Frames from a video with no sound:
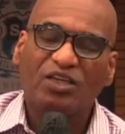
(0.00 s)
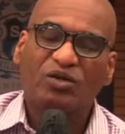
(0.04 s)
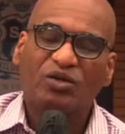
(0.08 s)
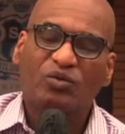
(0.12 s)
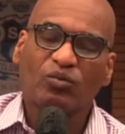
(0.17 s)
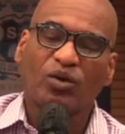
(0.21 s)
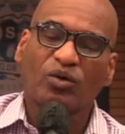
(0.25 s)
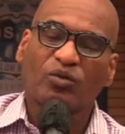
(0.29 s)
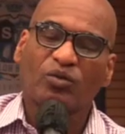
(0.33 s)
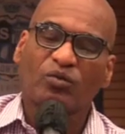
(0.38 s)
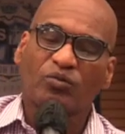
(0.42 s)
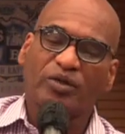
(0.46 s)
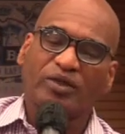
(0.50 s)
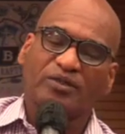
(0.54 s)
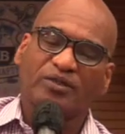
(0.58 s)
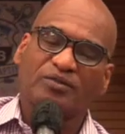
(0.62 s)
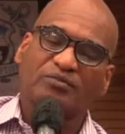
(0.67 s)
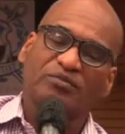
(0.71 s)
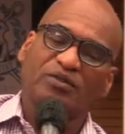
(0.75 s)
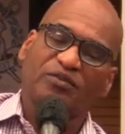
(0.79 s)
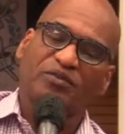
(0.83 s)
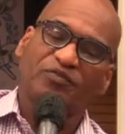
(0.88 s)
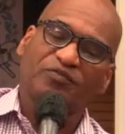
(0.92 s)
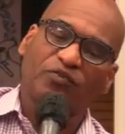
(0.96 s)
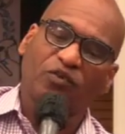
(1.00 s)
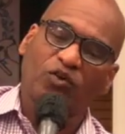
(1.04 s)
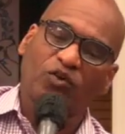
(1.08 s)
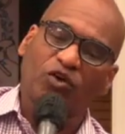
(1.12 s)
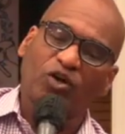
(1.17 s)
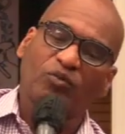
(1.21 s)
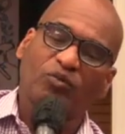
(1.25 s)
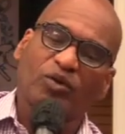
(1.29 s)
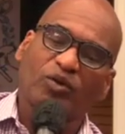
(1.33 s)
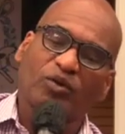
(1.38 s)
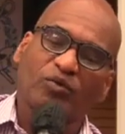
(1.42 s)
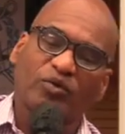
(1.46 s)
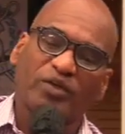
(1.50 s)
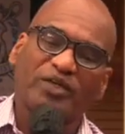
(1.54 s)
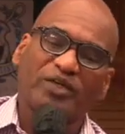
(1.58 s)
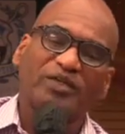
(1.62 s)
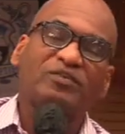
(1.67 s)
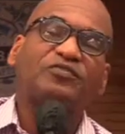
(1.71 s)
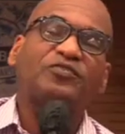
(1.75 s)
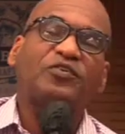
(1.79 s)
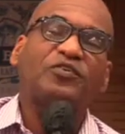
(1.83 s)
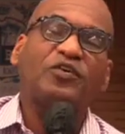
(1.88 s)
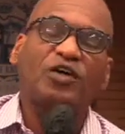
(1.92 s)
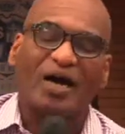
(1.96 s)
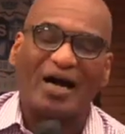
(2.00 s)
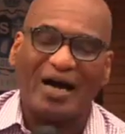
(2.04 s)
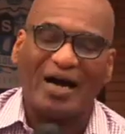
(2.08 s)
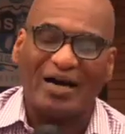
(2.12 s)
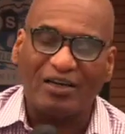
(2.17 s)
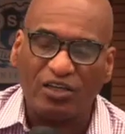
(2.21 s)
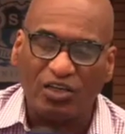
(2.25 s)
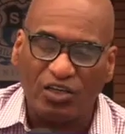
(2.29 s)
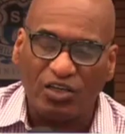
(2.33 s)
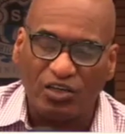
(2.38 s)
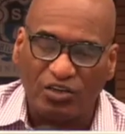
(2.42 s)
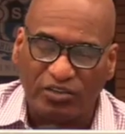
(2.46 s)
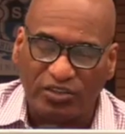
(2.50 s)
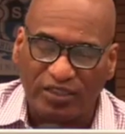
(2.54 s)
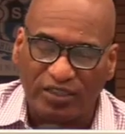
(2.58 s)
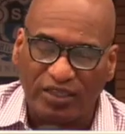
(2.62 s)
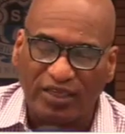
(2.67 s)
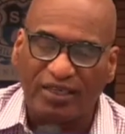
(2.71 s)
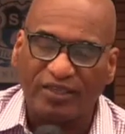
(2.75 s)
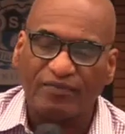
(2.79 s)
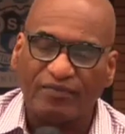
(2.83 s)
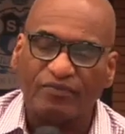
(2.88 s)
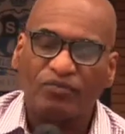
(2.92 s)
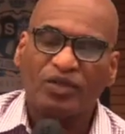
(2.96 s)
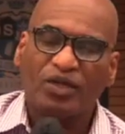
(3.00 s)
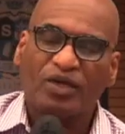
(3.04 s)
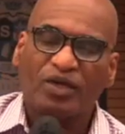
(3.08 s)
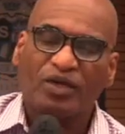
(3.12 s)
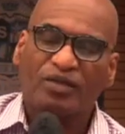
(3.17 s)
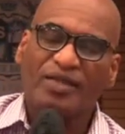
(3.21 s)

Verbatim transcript: were written before were written for our learning,